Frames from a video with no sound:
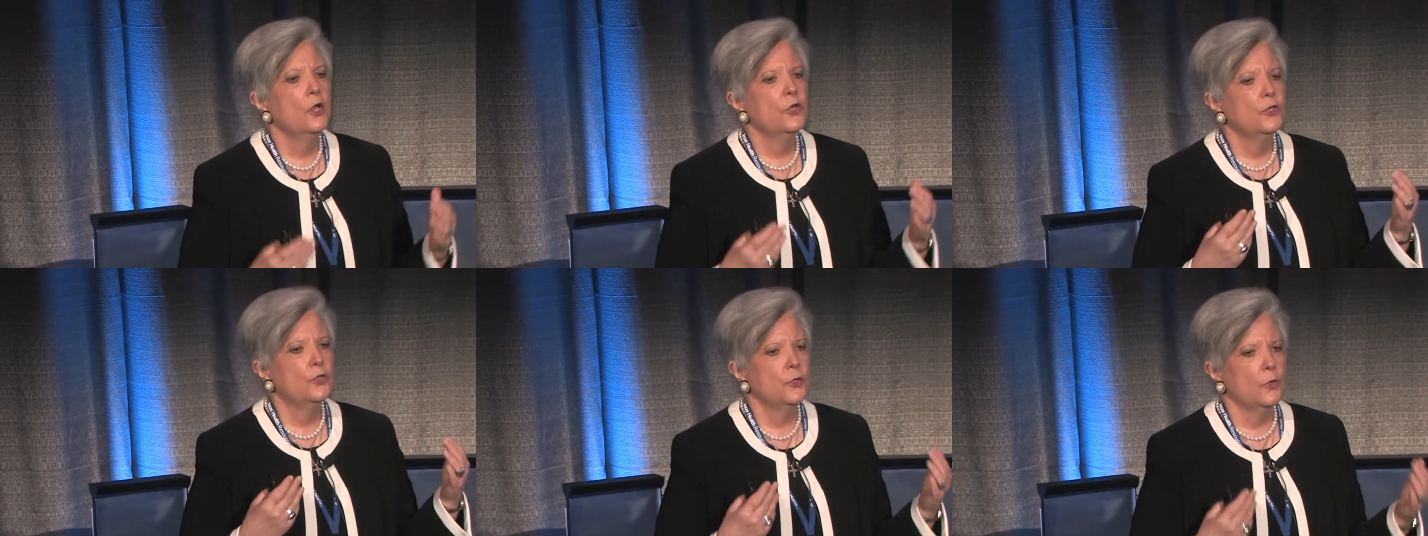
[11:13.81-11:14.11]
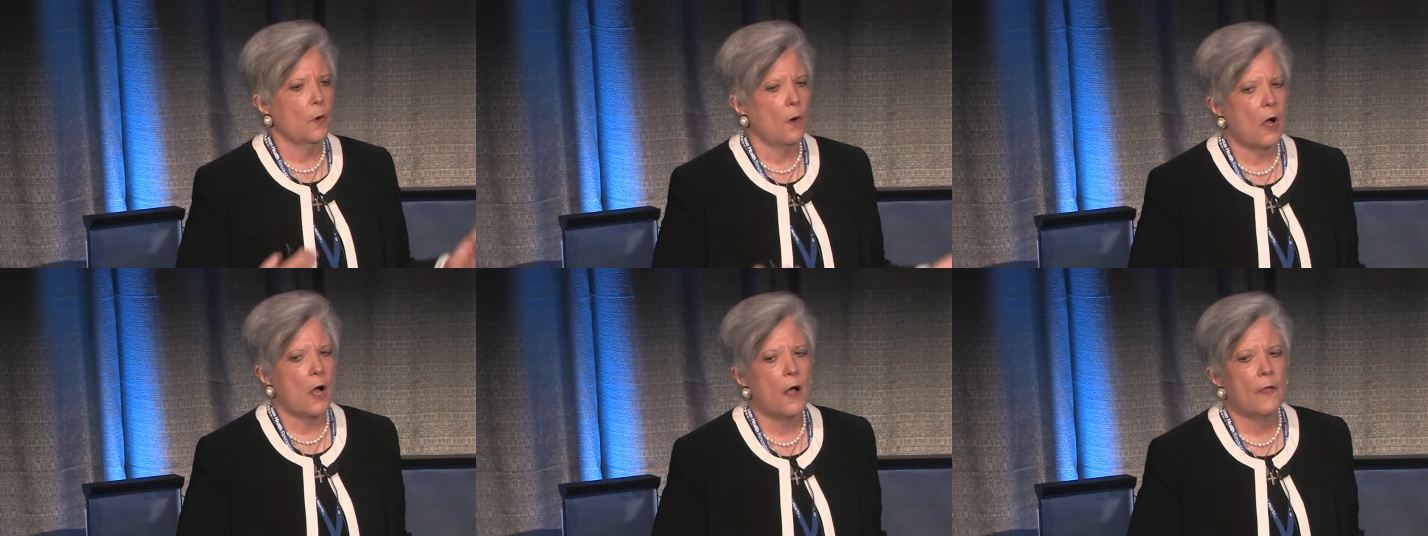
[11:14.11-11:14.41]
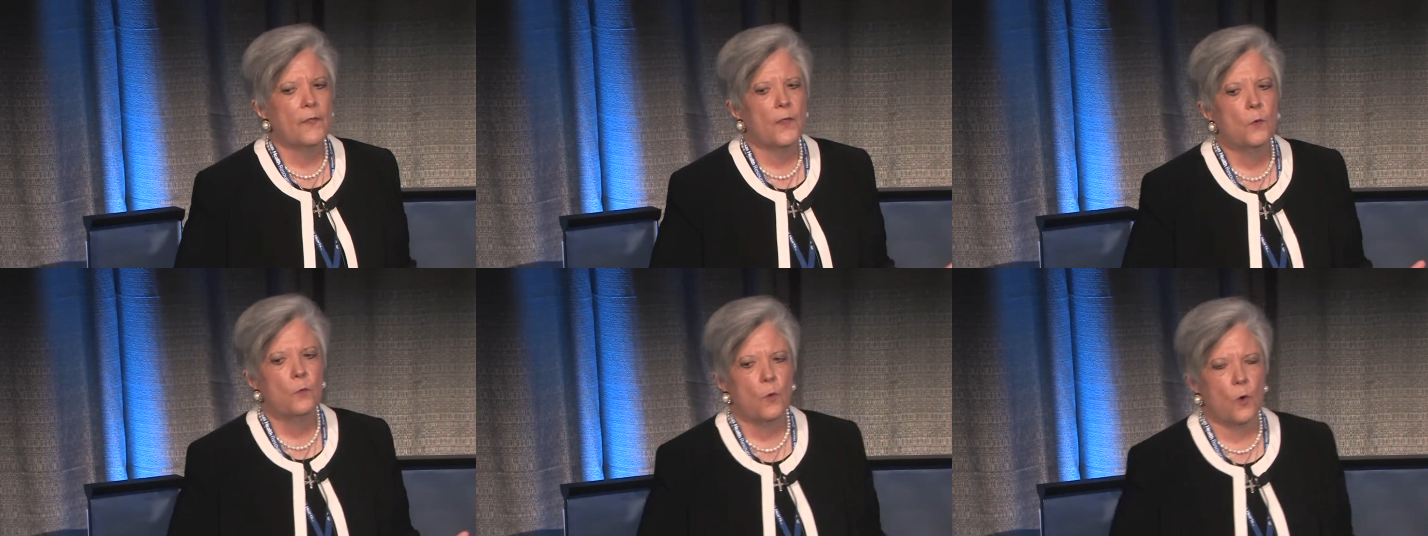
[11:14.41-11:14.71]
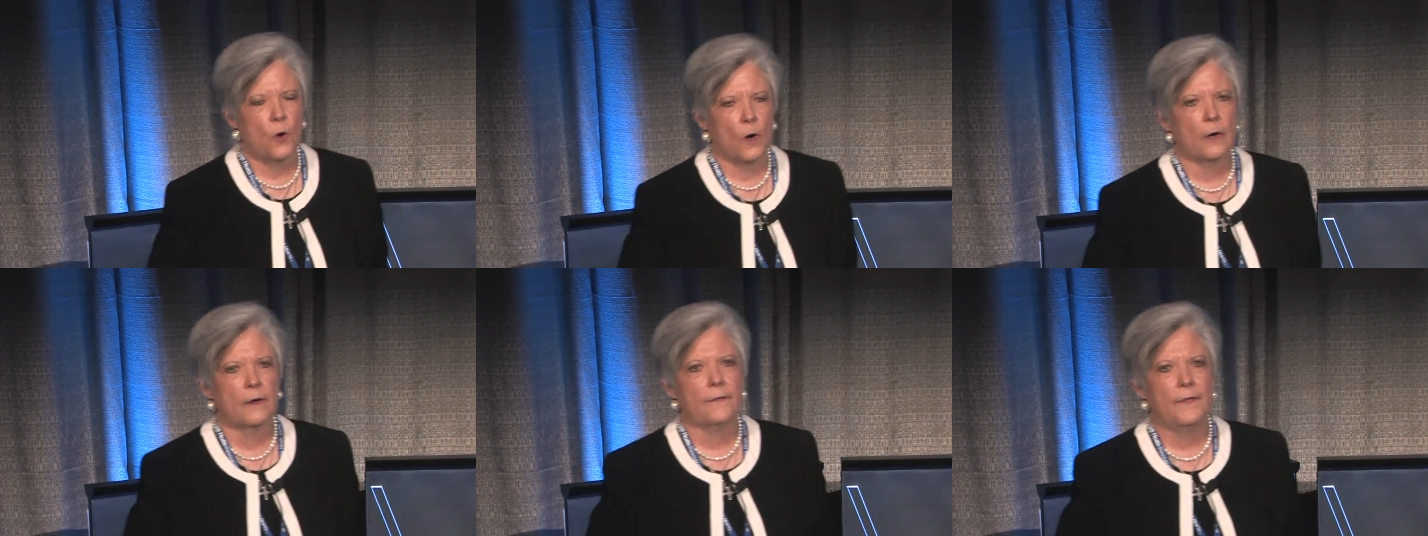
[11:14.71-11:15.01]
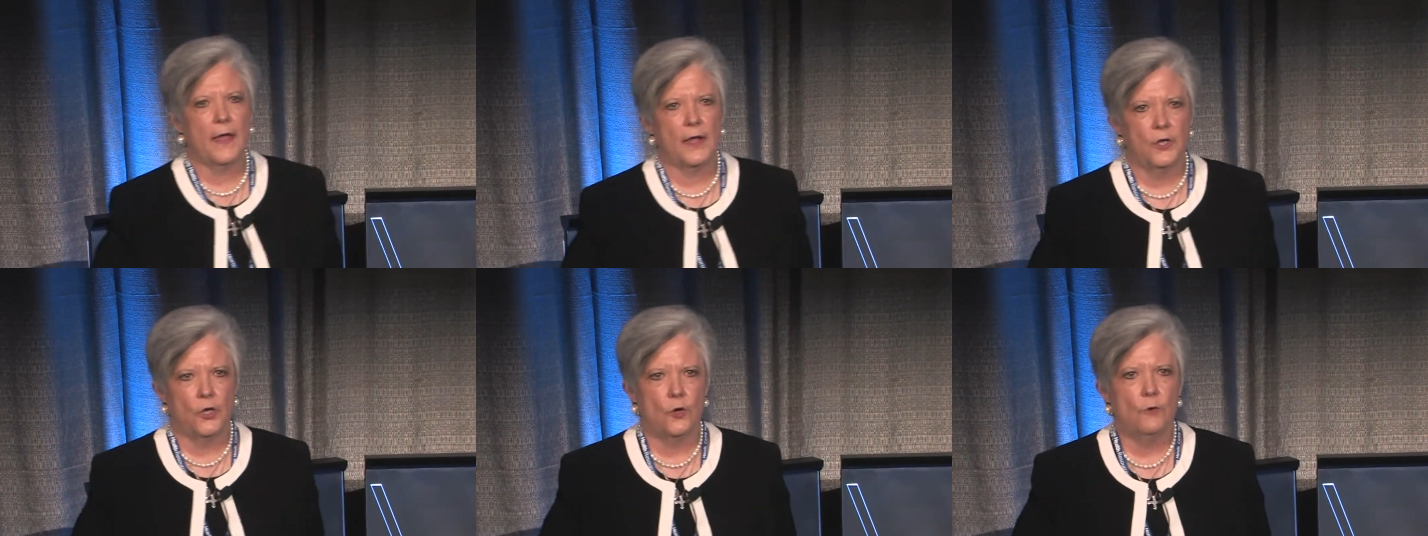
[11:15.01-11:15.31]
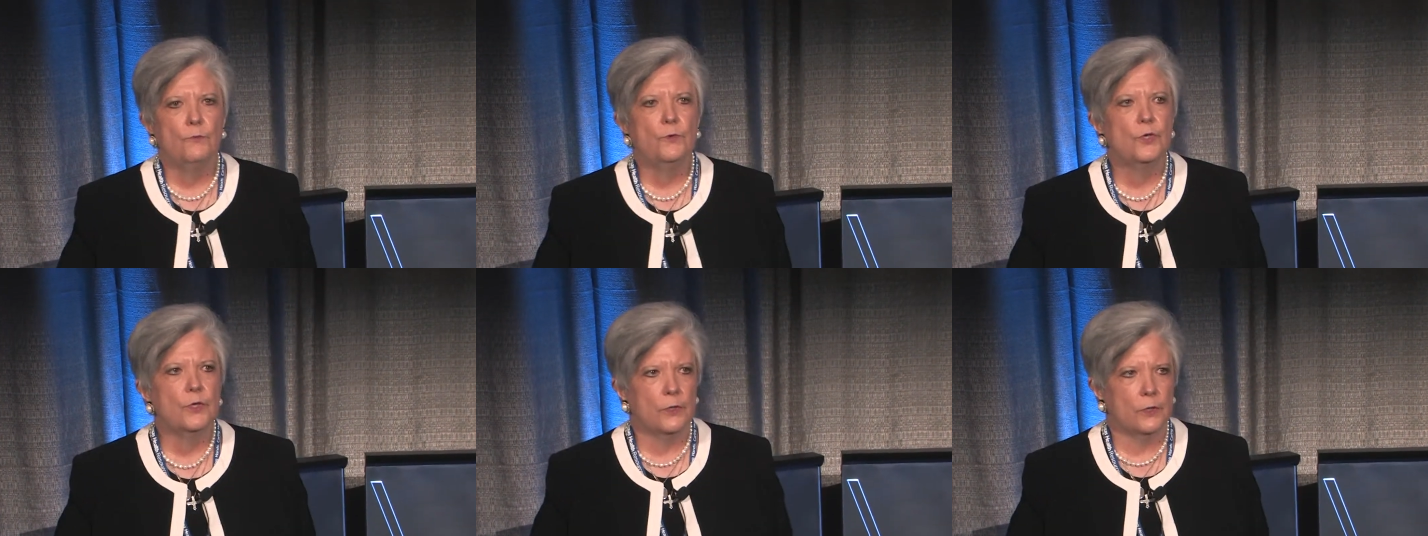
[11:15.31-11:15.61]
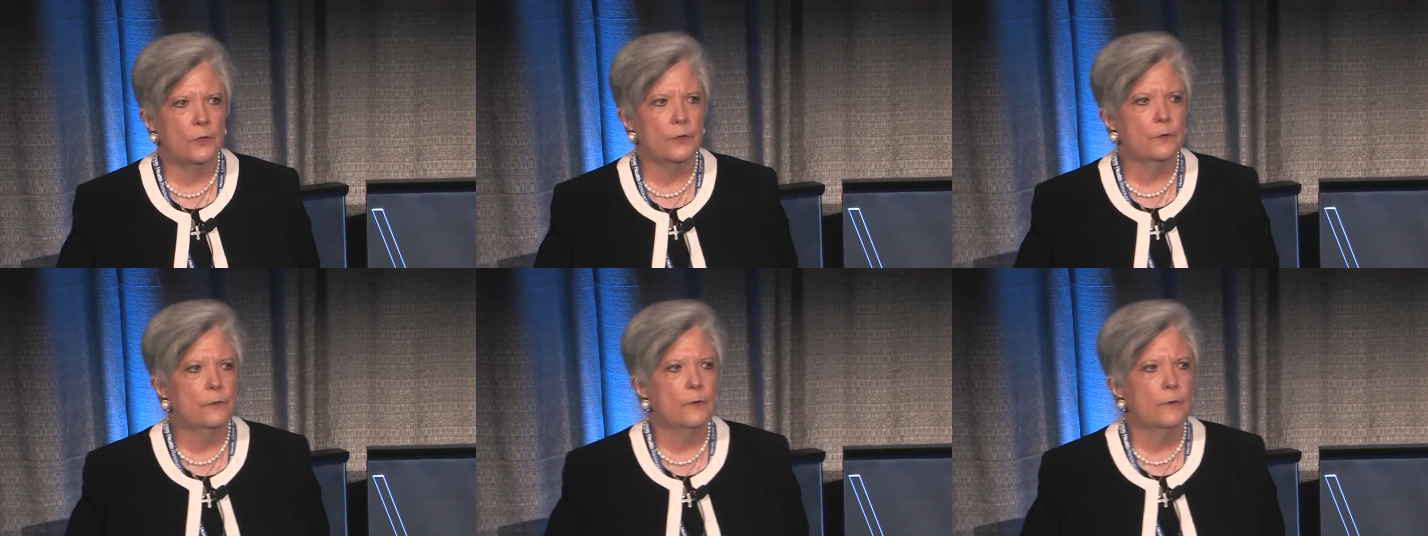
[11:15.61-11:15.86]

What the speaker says: to all the work that you do.